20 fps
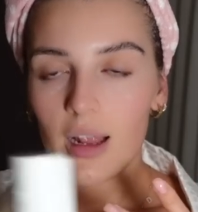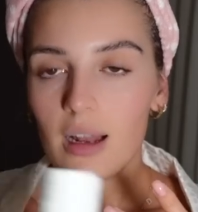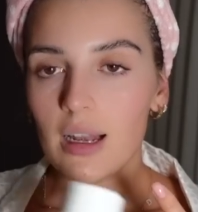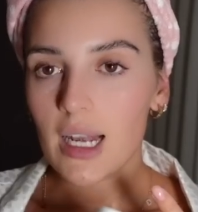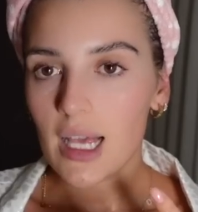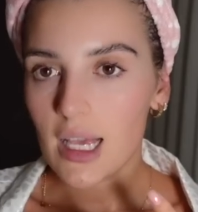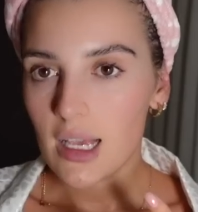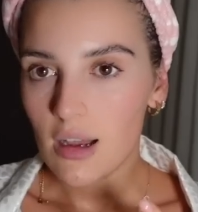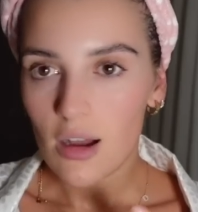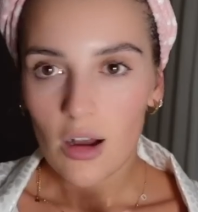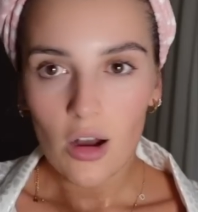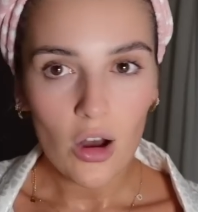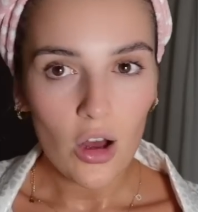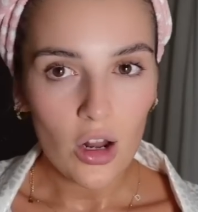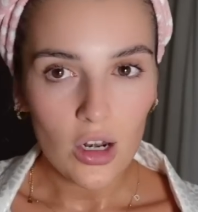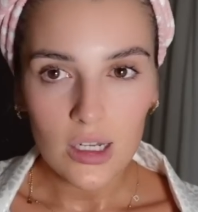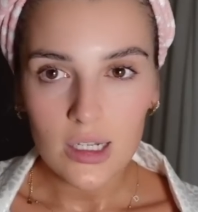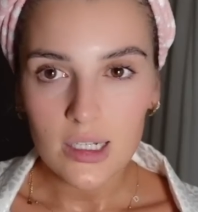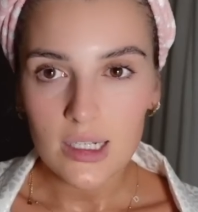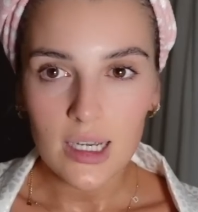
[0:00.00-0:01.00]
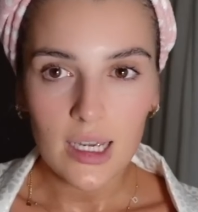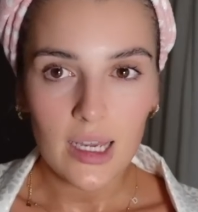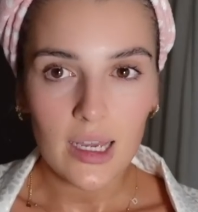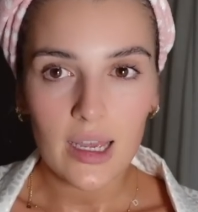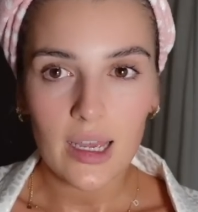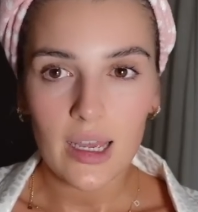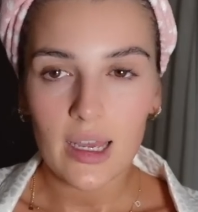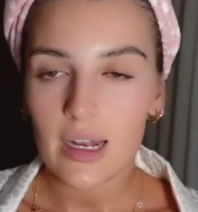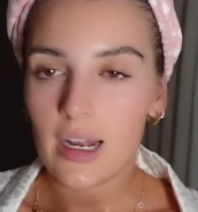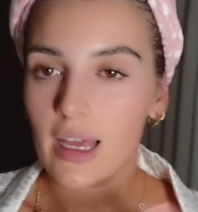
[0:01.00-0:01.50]
like a
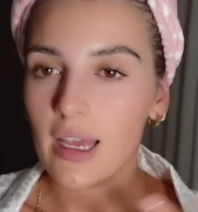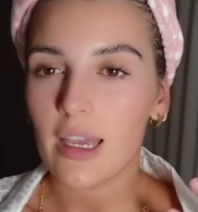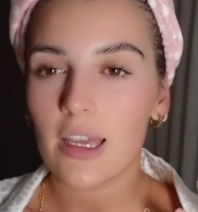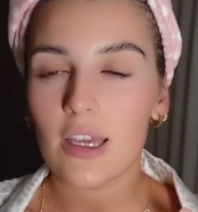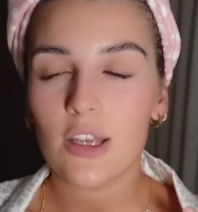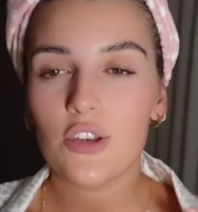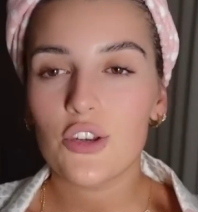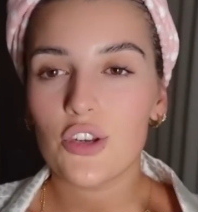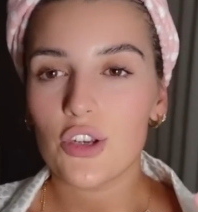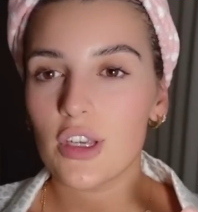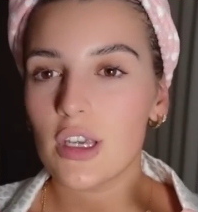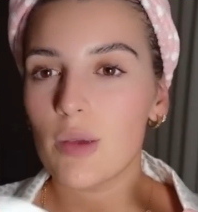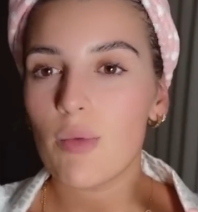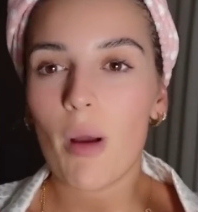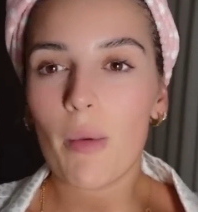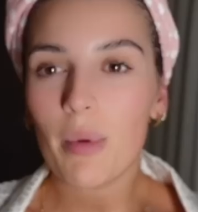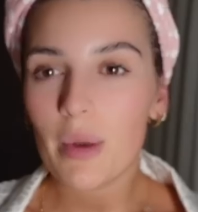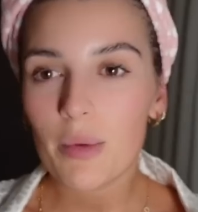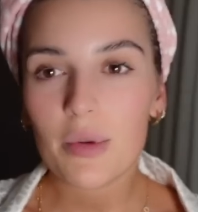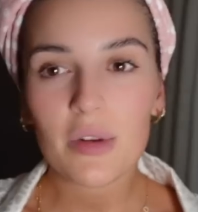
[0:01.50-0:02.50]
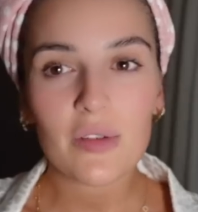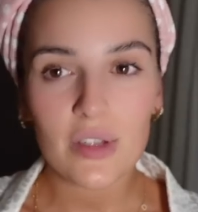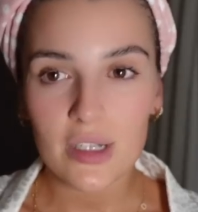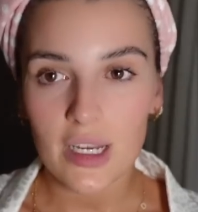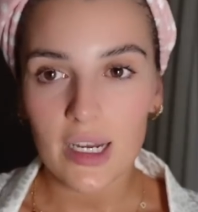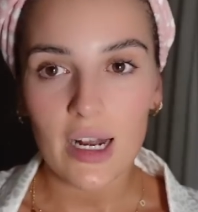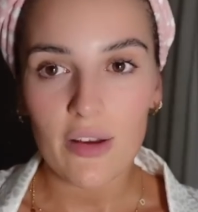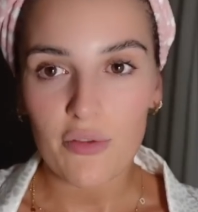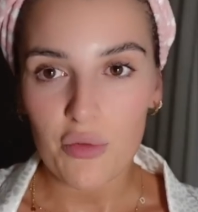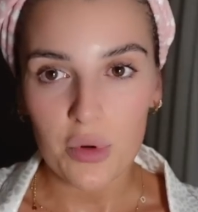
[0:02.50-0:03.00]
holiday. Like, you probably would have
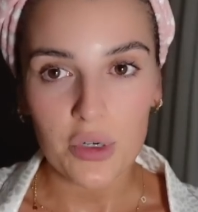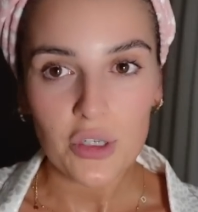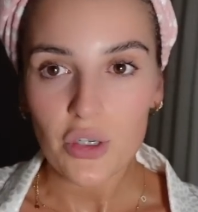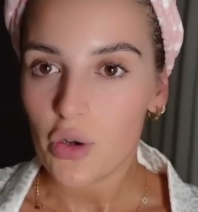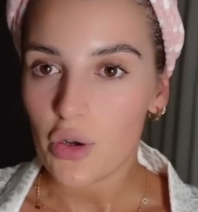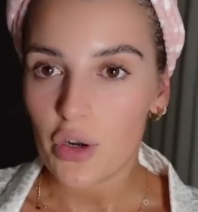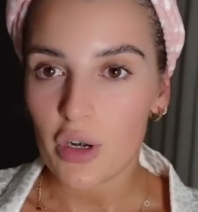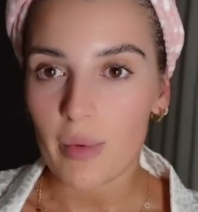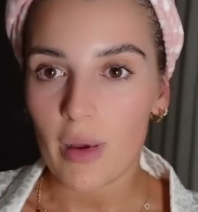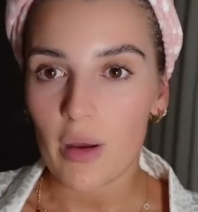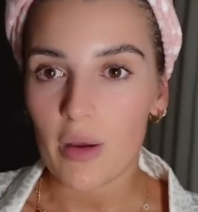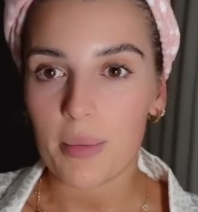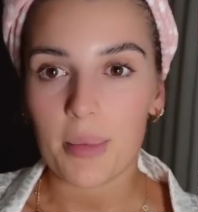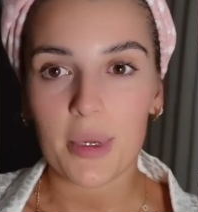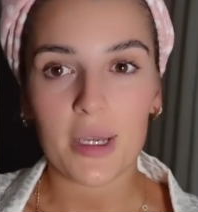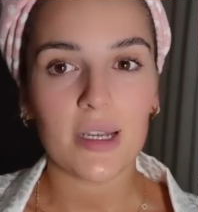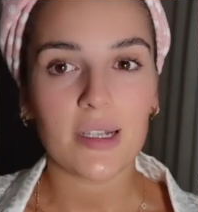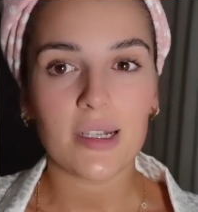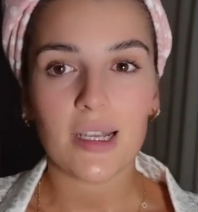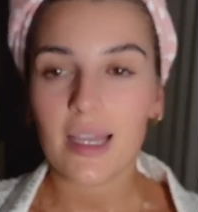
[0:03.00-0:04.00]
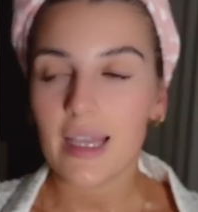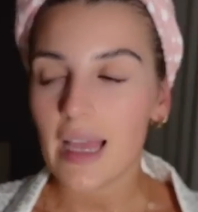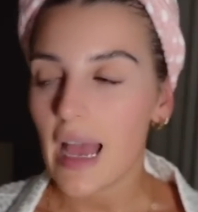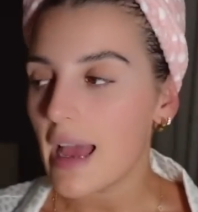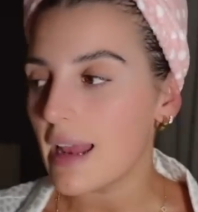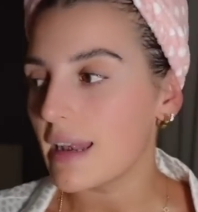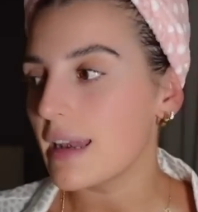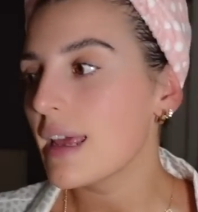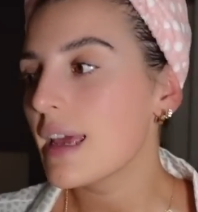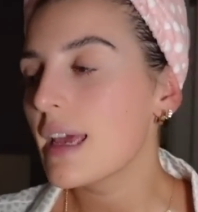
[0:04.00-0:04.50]
seen everyone talking about it because,
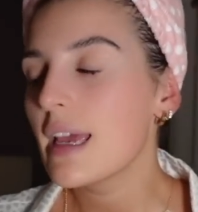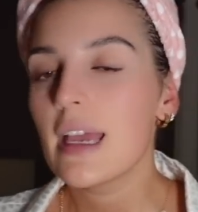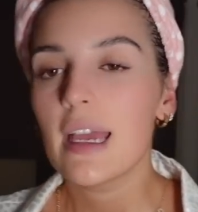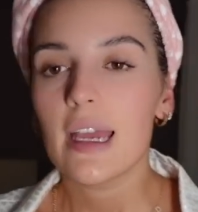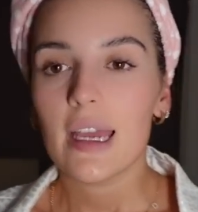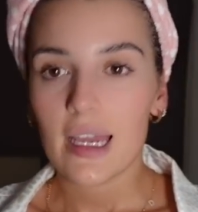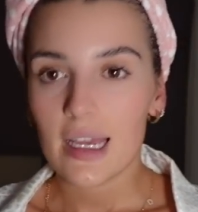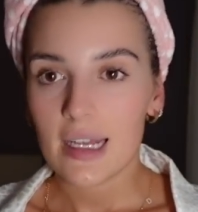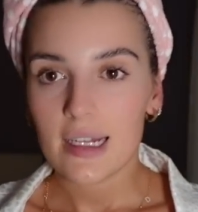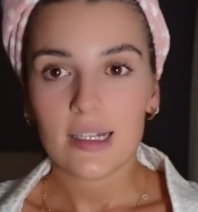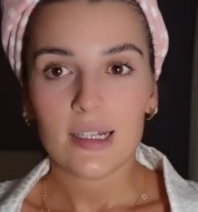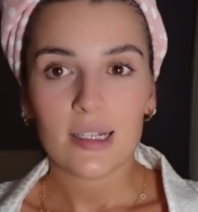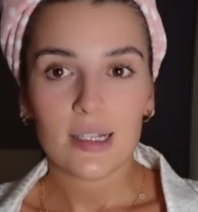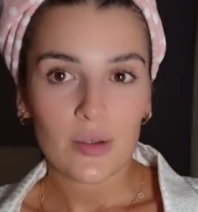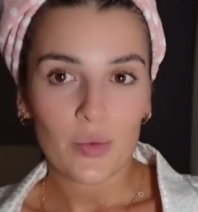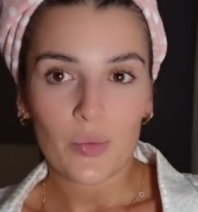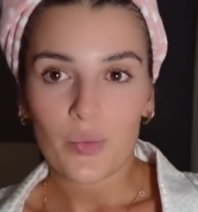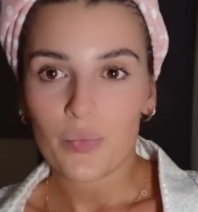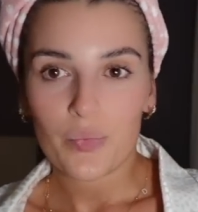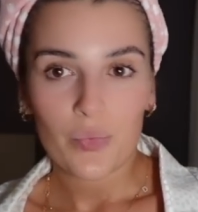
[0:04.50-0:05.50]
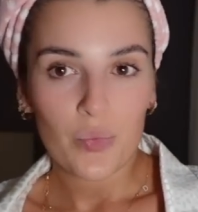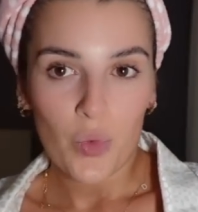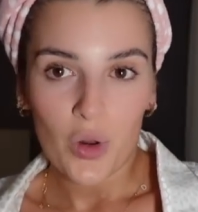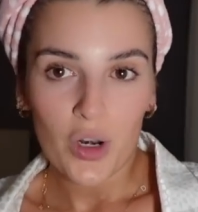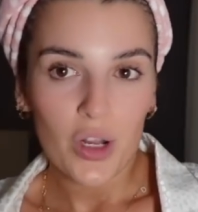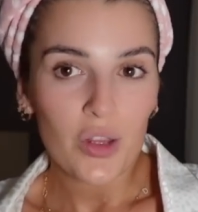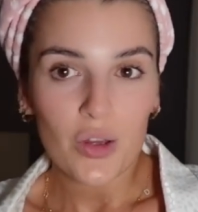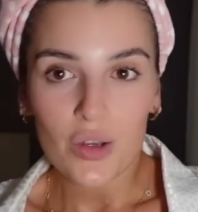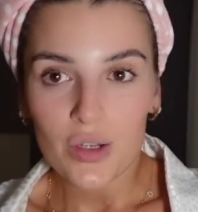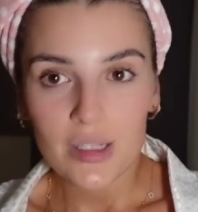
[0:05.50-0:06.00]
again, it's one
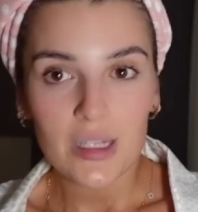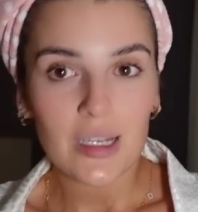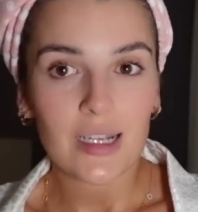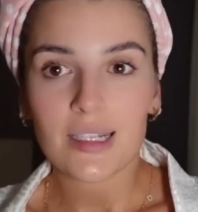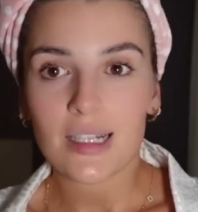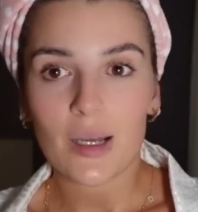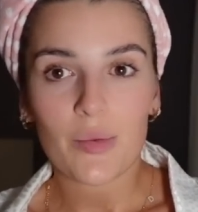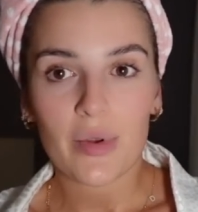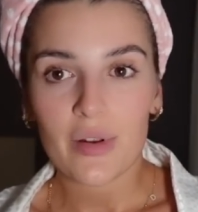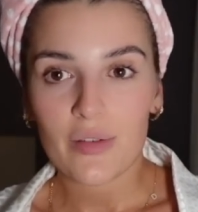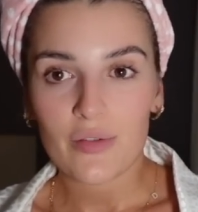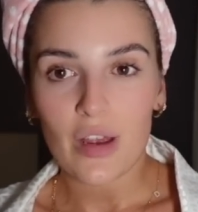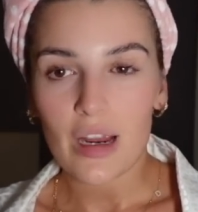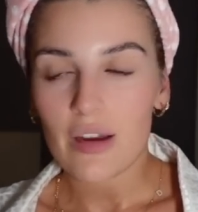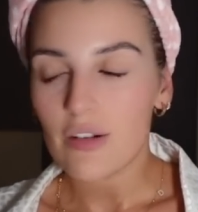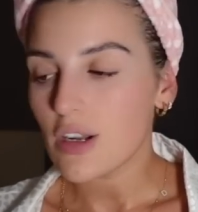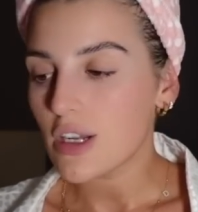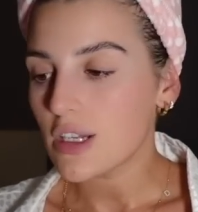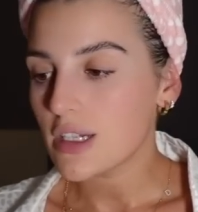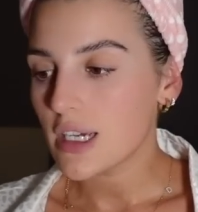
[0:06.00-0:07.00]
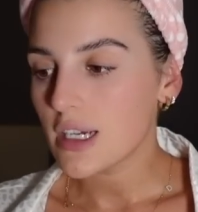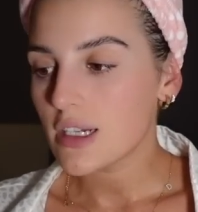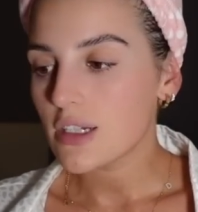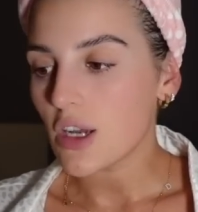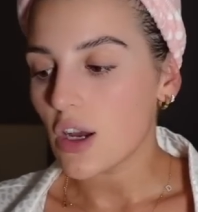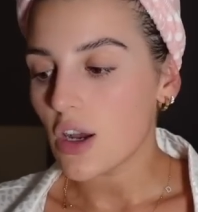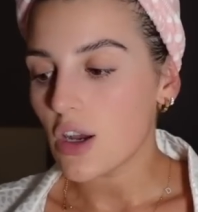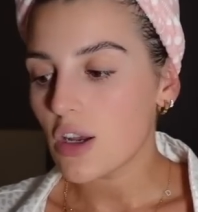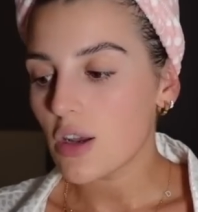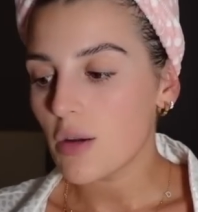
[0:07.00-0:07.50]
of those things that went viral on
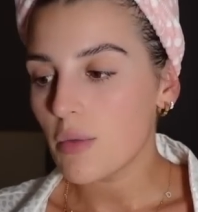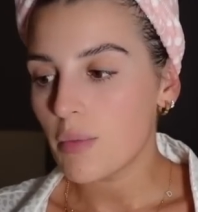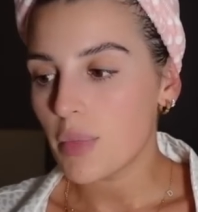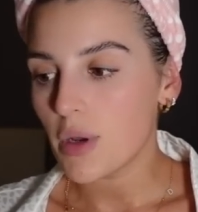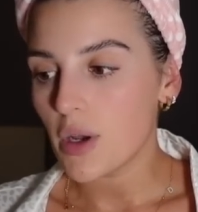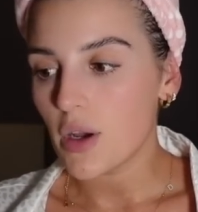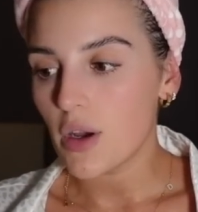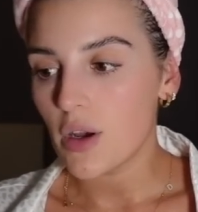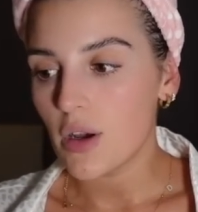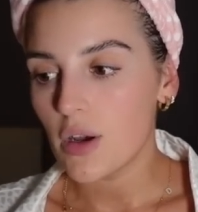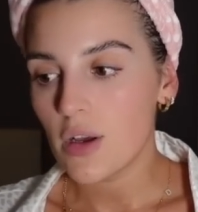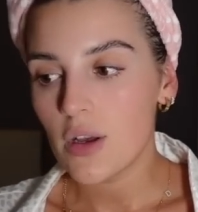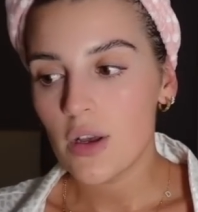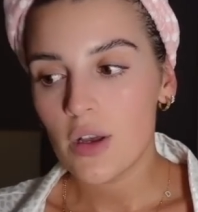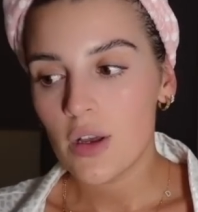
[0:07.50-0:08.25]
TikTok, but